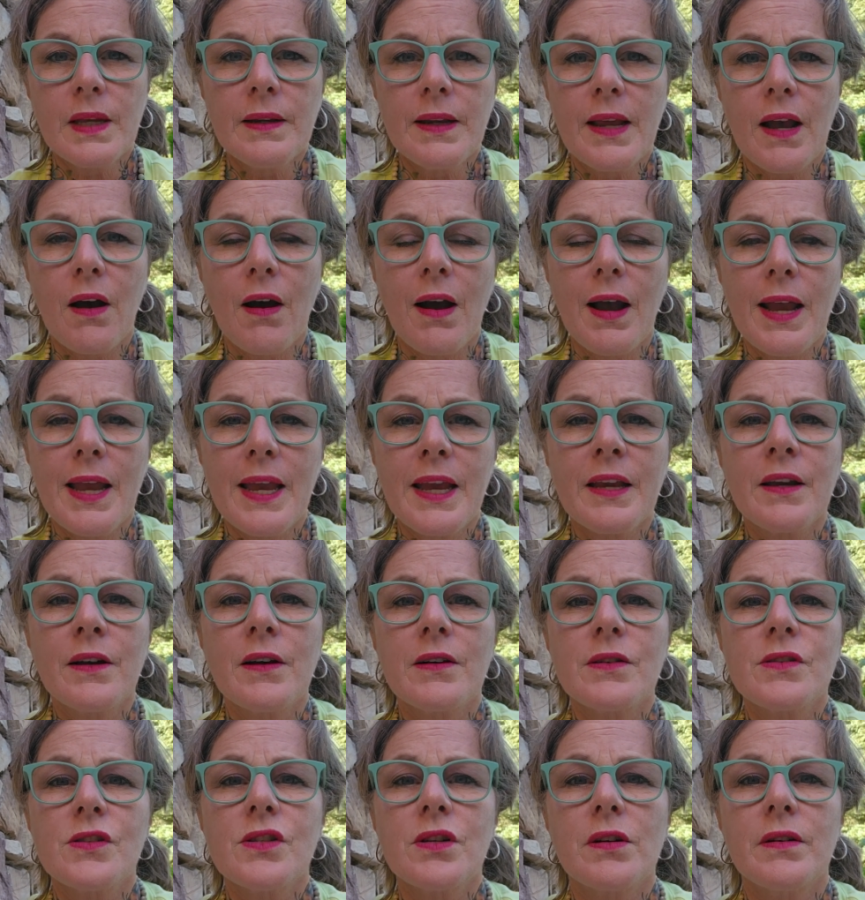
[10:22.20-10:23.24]
Now,
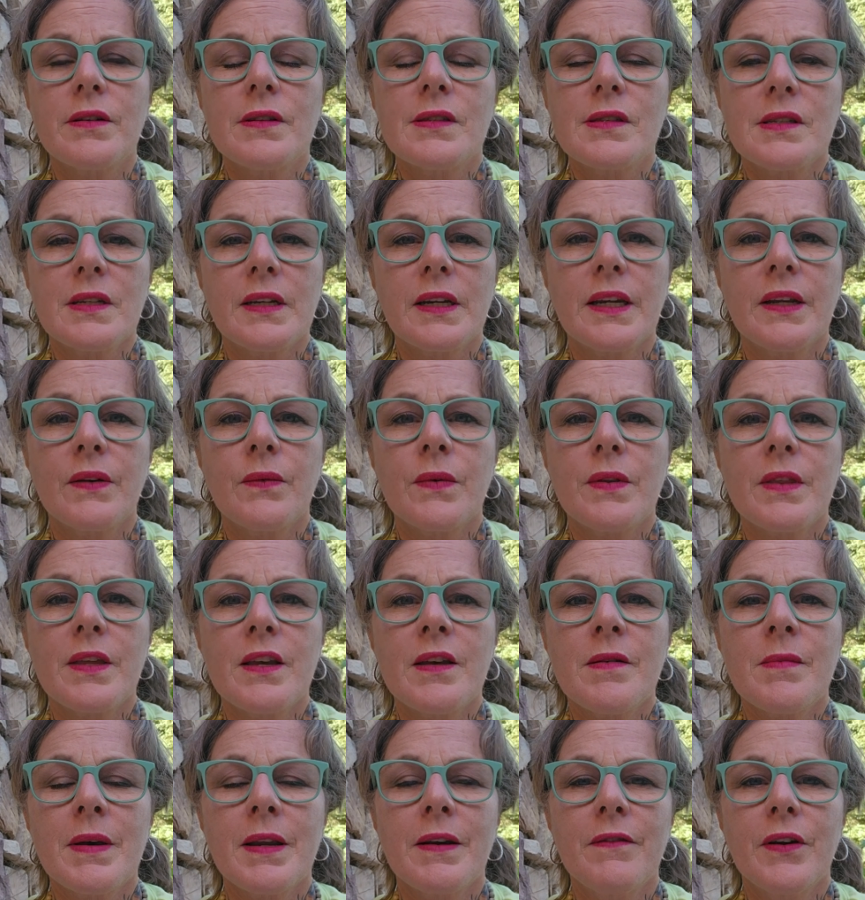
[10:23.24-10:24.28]
Iyengar started studying with
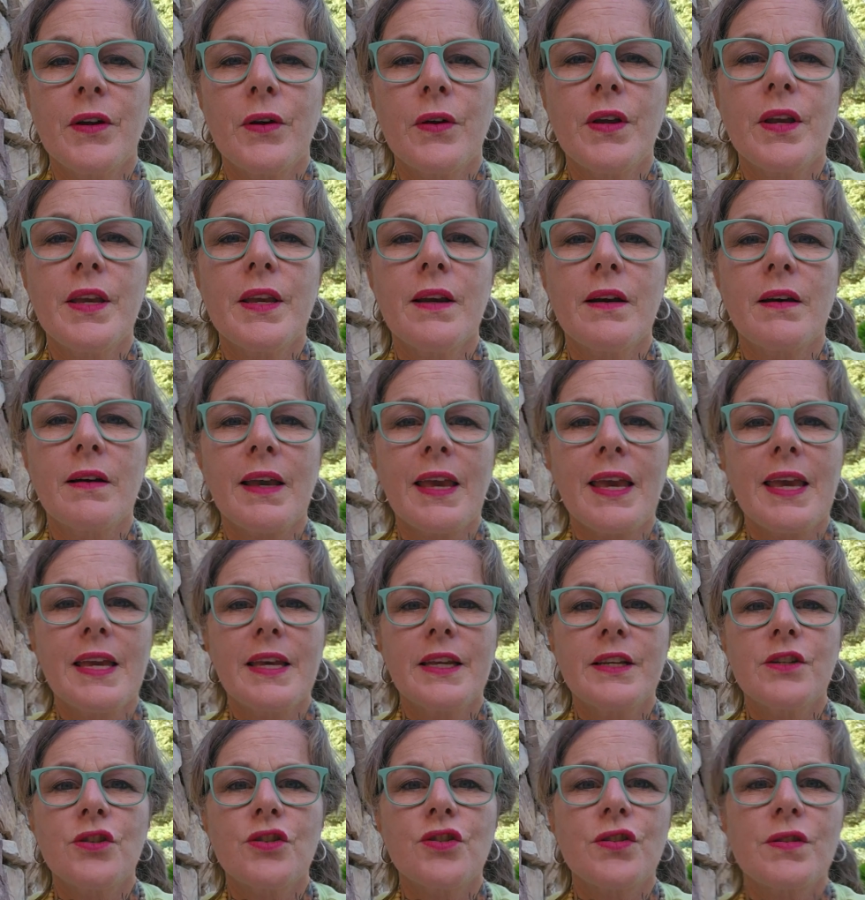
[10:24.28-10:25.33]
him at a very young
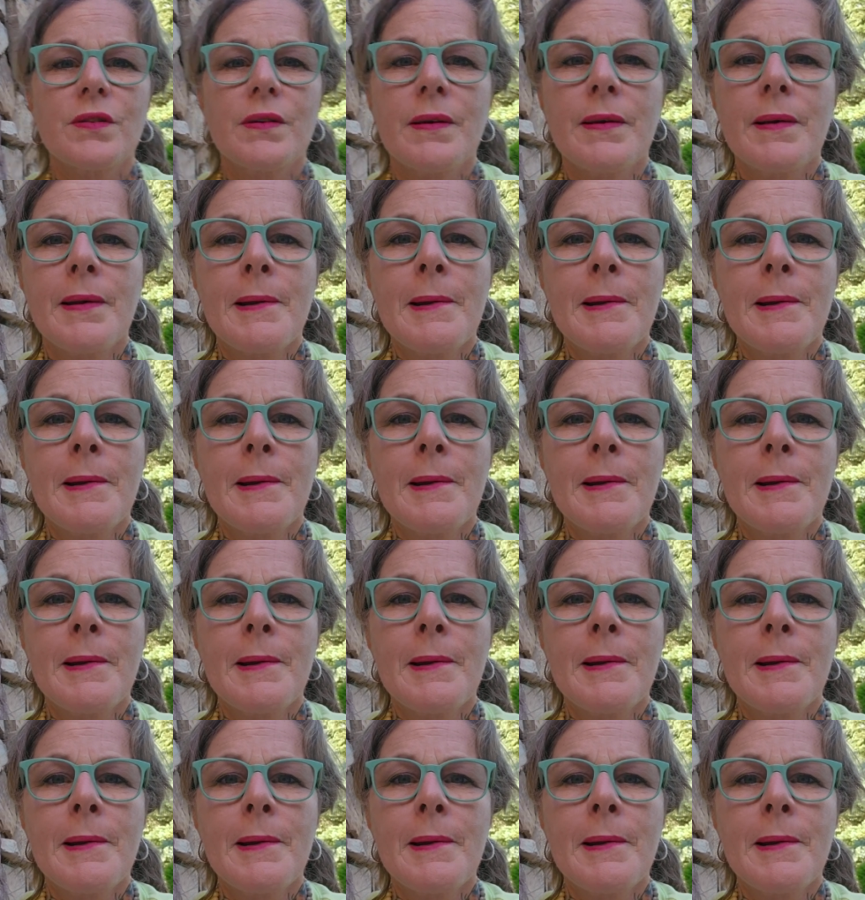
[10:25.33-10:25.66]
age,